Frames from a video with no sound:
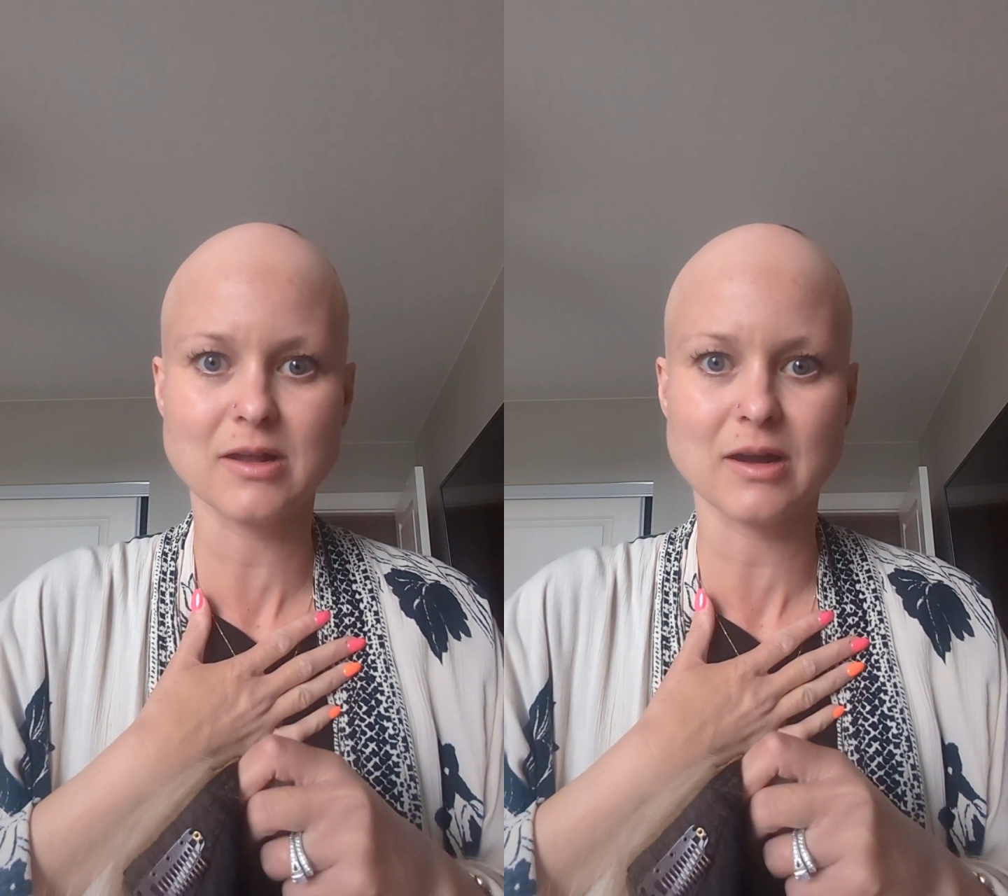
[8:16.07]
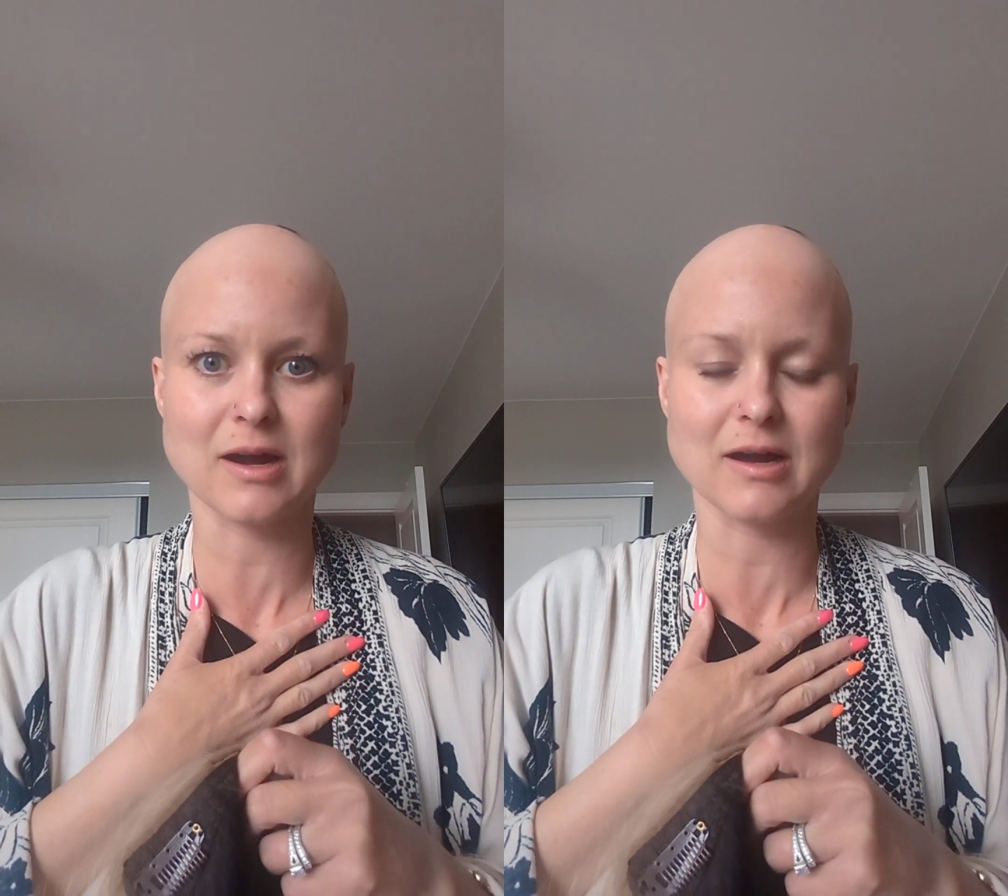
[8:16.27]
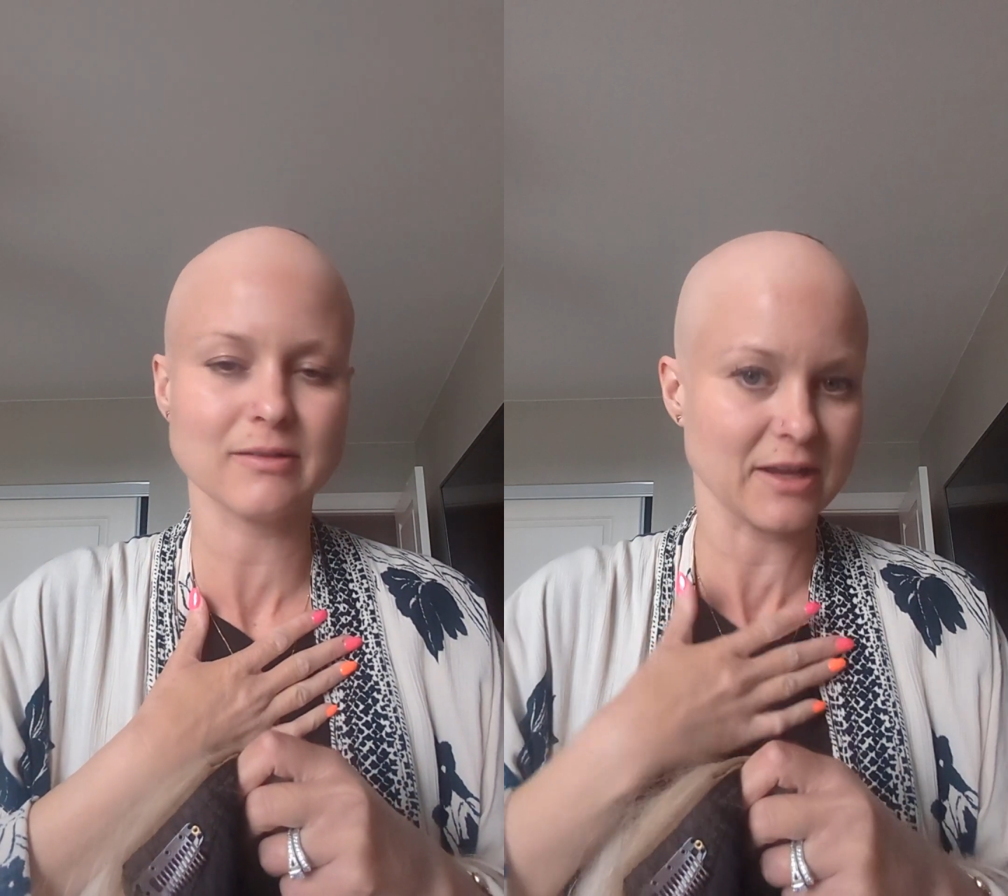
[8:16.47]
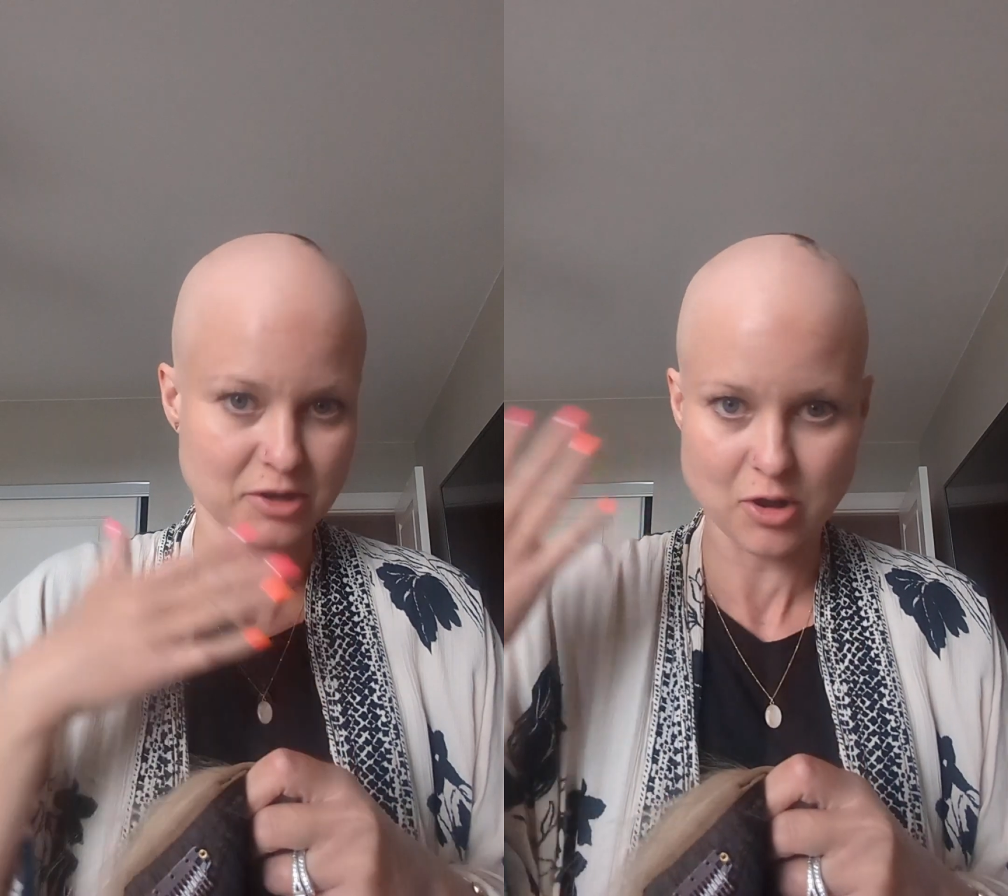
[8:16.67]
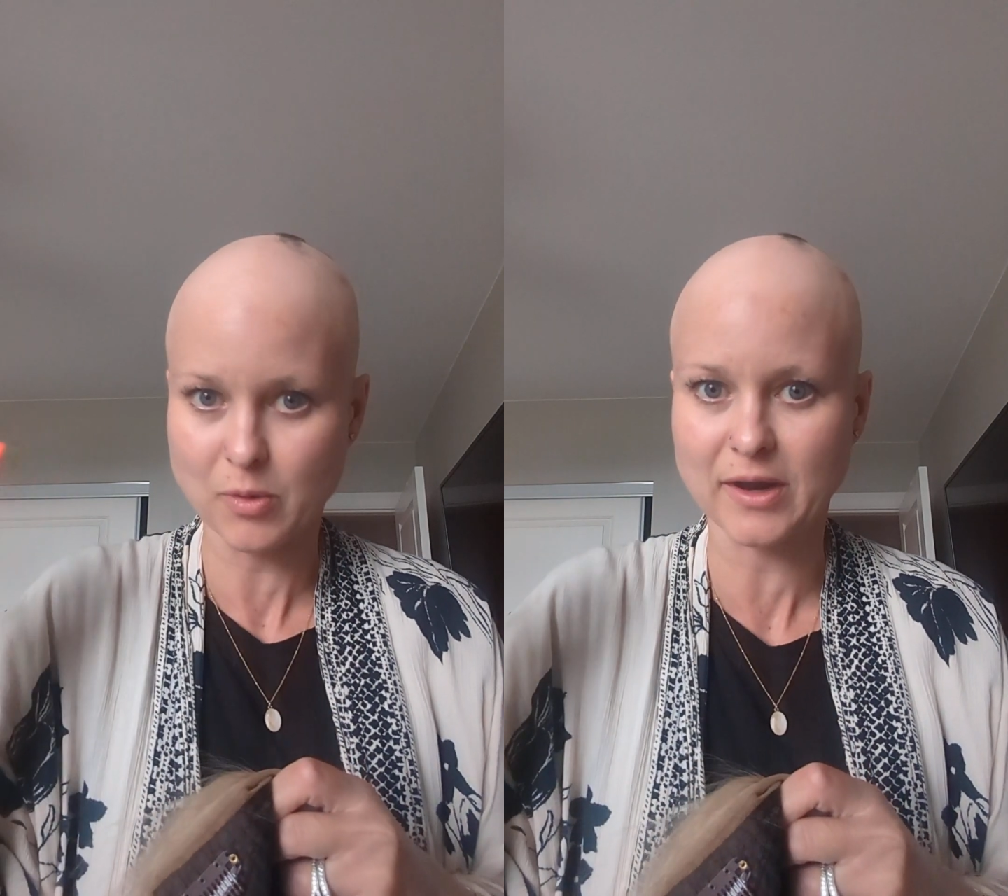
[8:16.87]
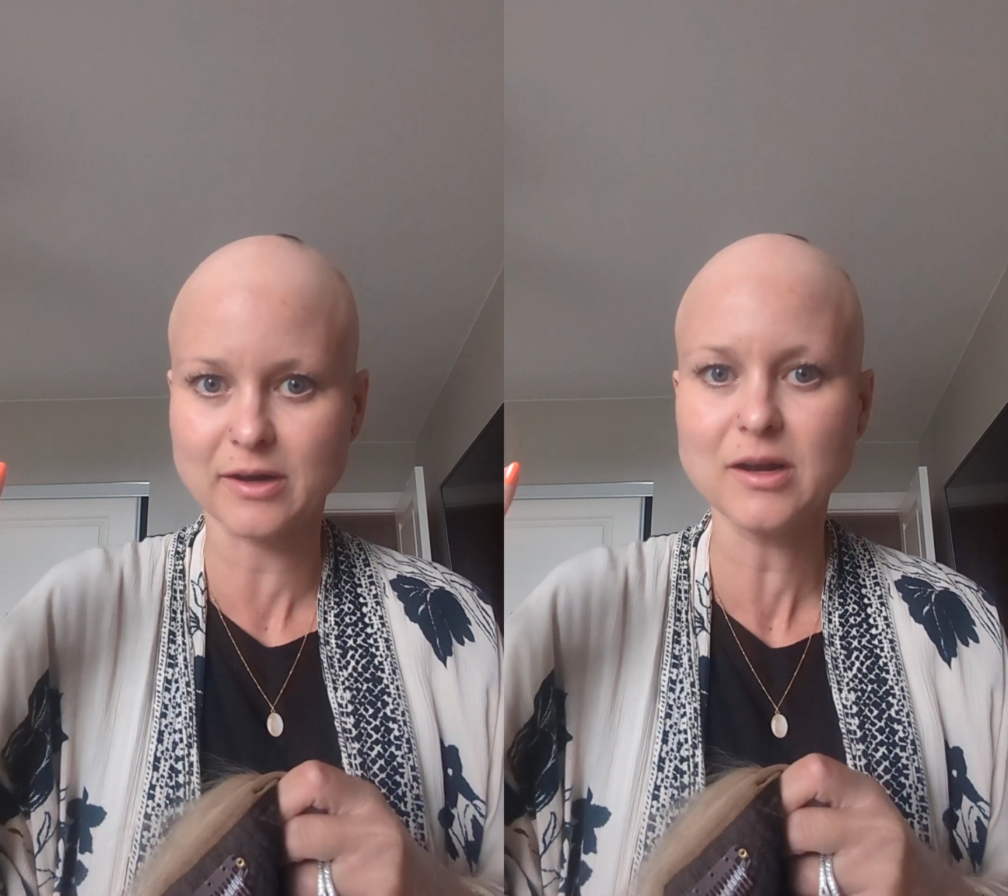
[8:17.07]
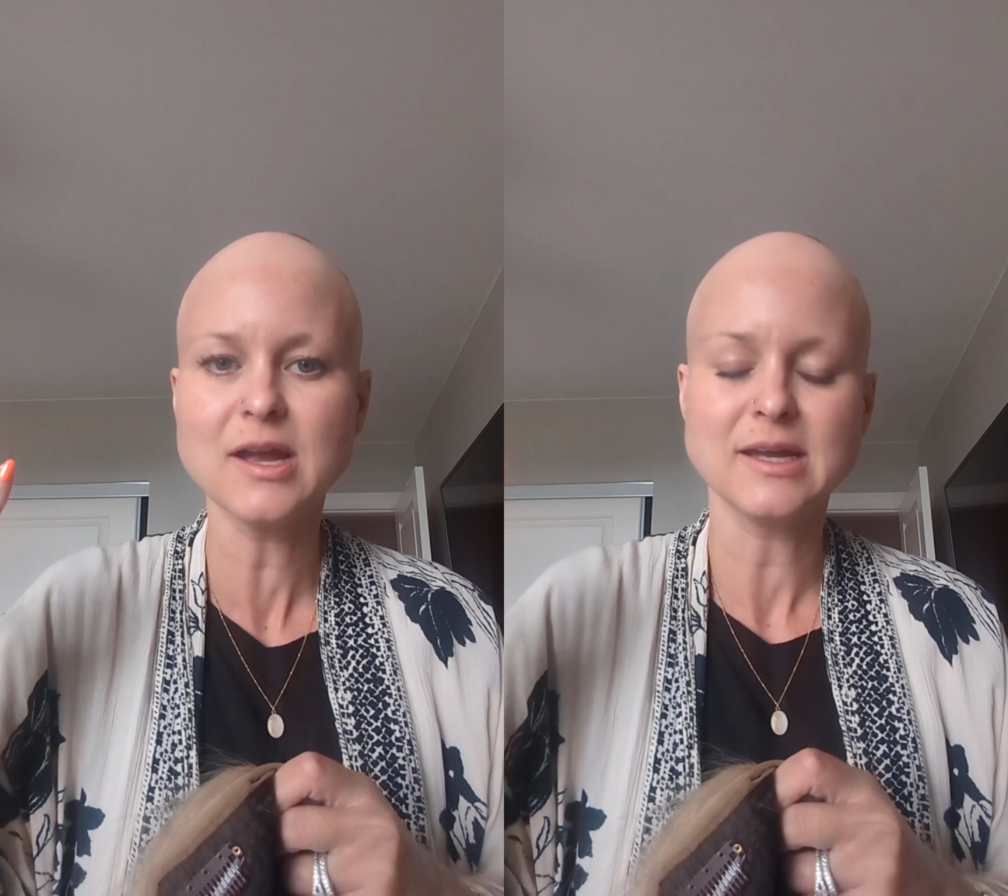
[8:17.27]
like no hair,